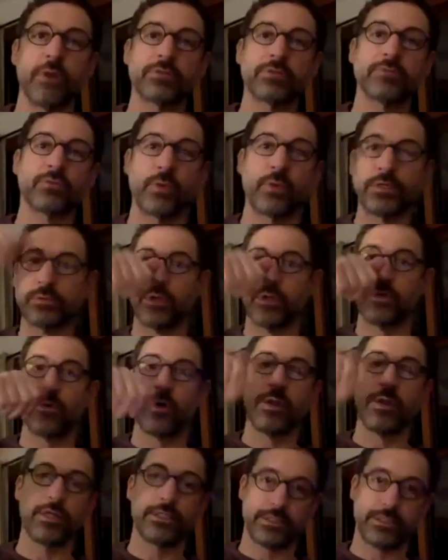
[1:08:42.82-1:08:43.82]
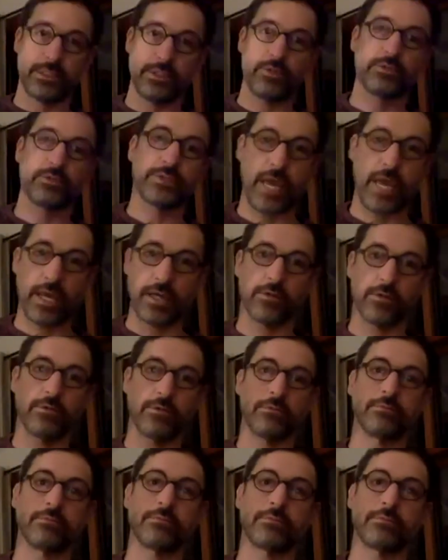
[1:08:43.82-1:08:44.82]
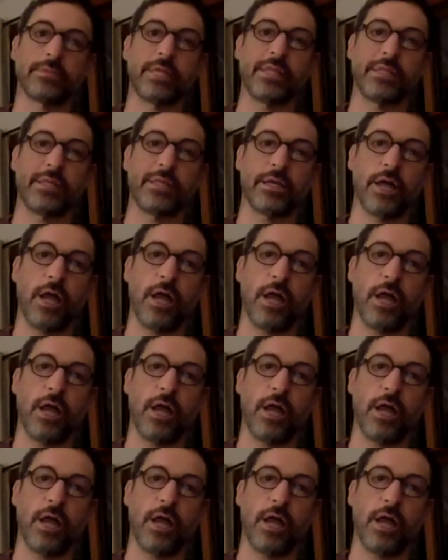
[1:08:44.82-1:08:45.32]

2021, it's a new cycle that the economy.